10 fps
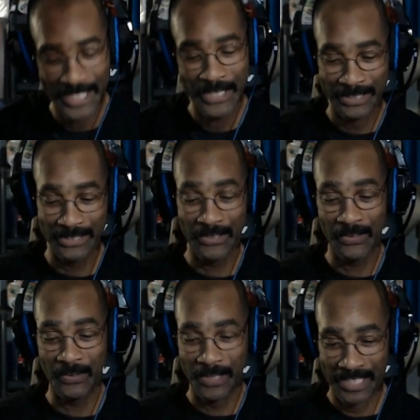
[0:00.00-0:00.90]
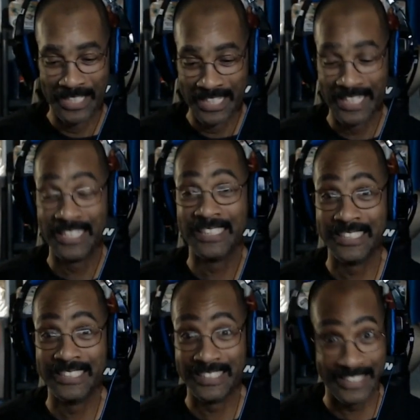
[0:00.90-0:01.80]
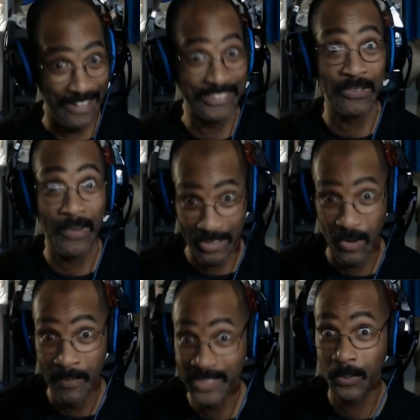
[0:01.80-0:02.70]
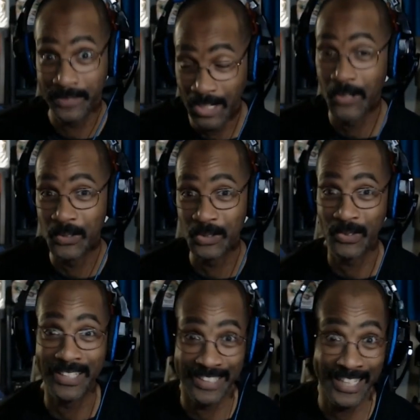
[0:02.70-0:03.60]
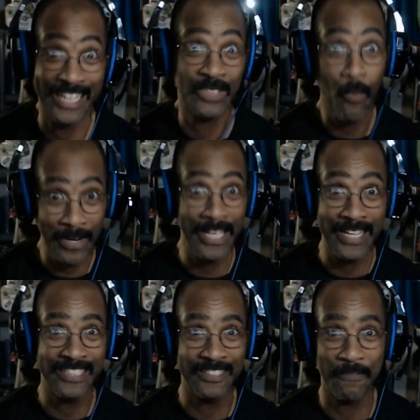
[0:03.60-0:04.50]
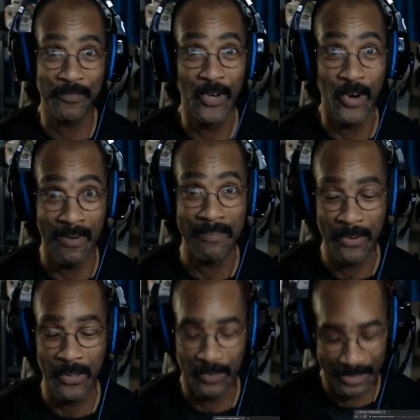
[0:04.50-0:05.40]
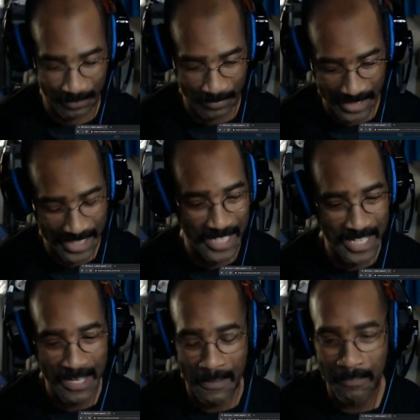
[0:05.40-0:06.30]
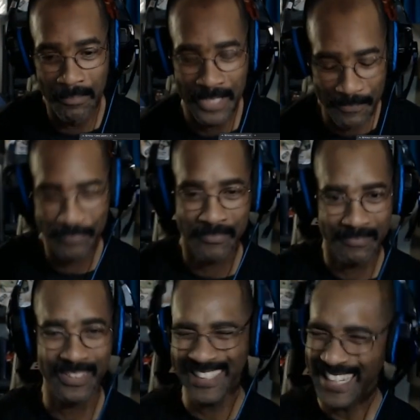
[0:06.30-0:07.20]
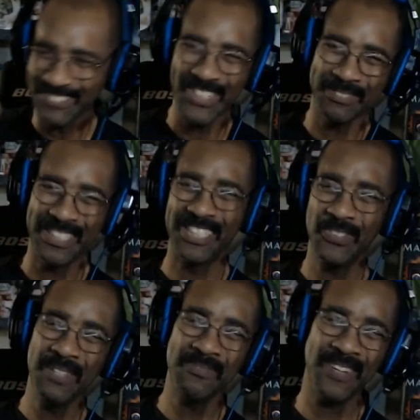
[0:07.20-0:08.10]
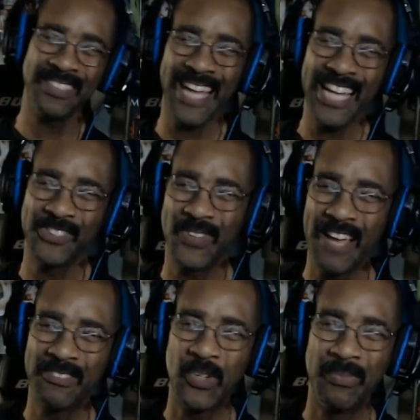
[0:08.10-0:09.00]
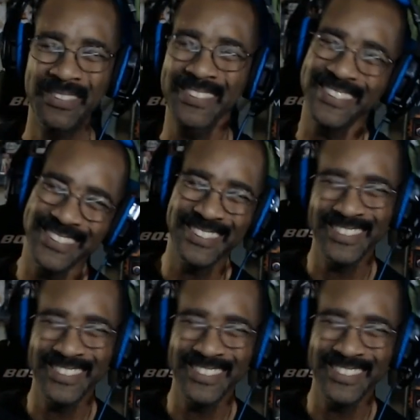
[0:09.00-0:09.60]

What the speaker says: So there's no hit or miss with those, right? So I got 28 on my Polaris, but that's what I'm saying. Size 5 torpedo.